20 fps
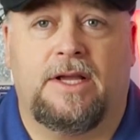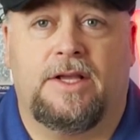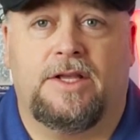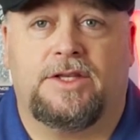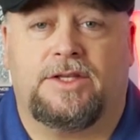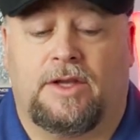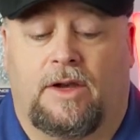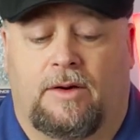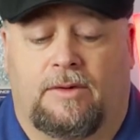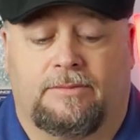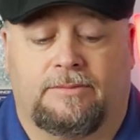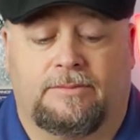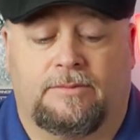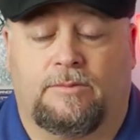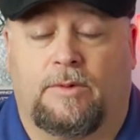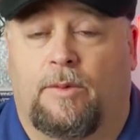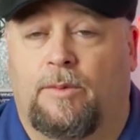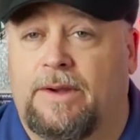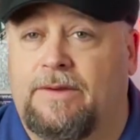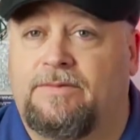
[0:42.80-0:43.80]
So
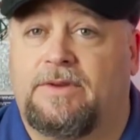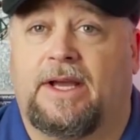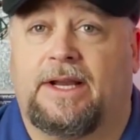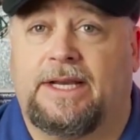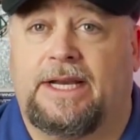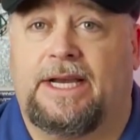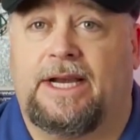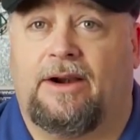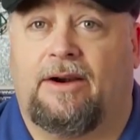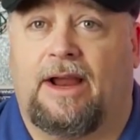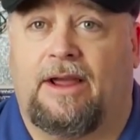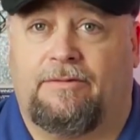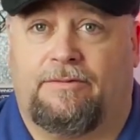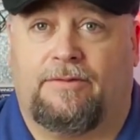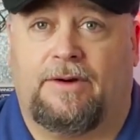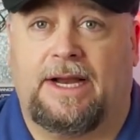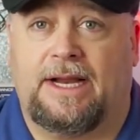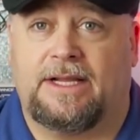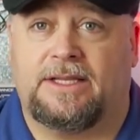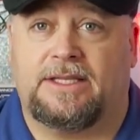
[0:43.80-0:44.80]
what we've done here at
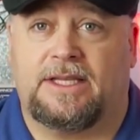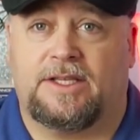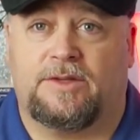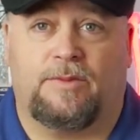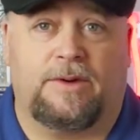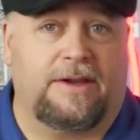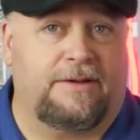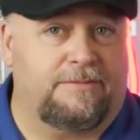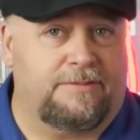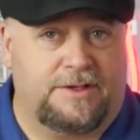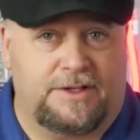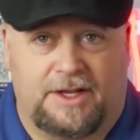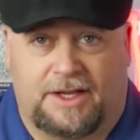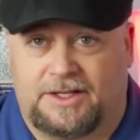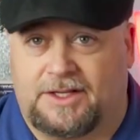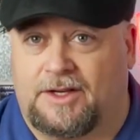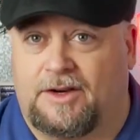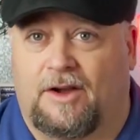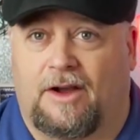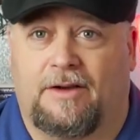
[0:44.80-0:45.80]
France is we've
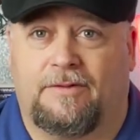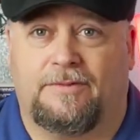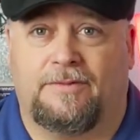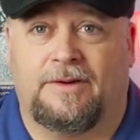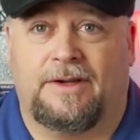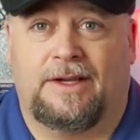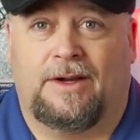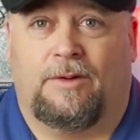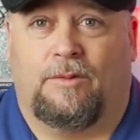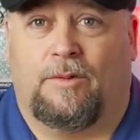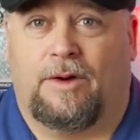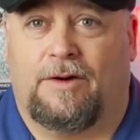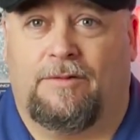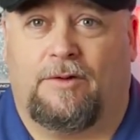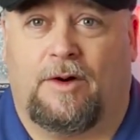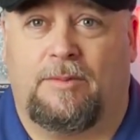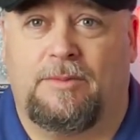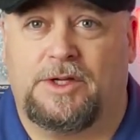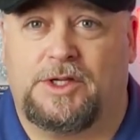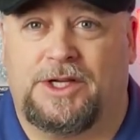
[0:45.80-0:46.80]
dusted off one of
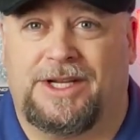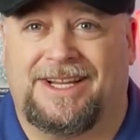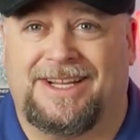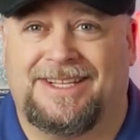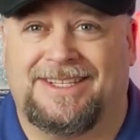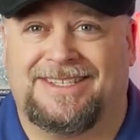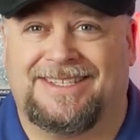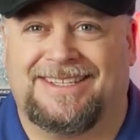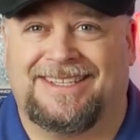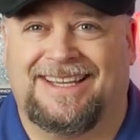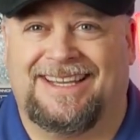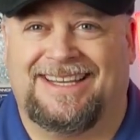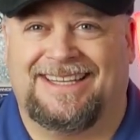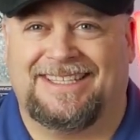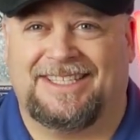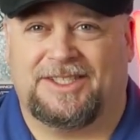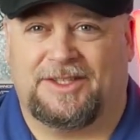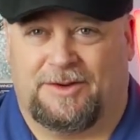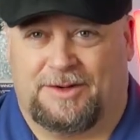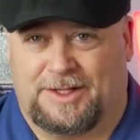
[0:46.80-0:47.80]
our machines,
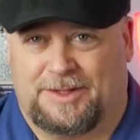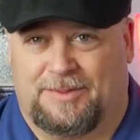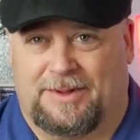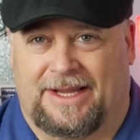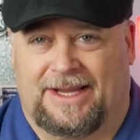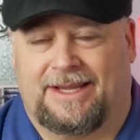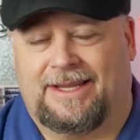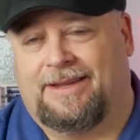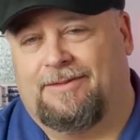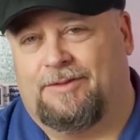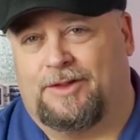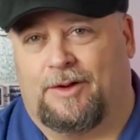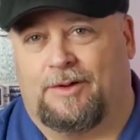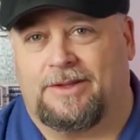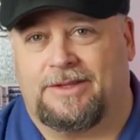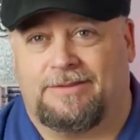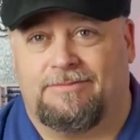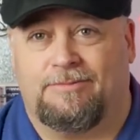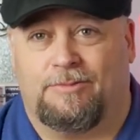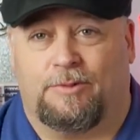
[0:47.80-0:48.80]
so to speak, even though
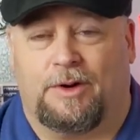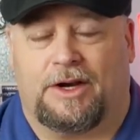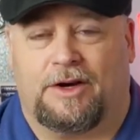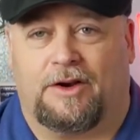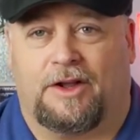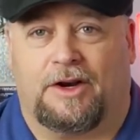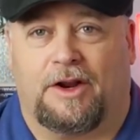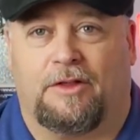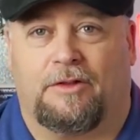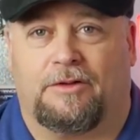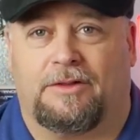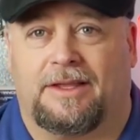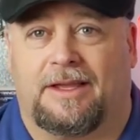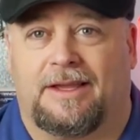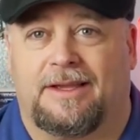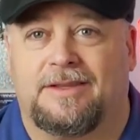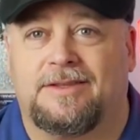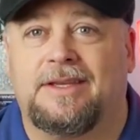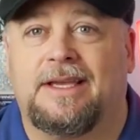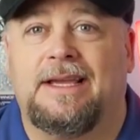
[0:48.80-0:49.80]
it's running on other
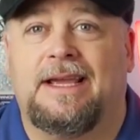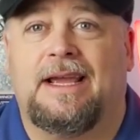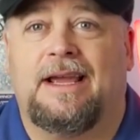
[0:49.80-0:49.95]
things,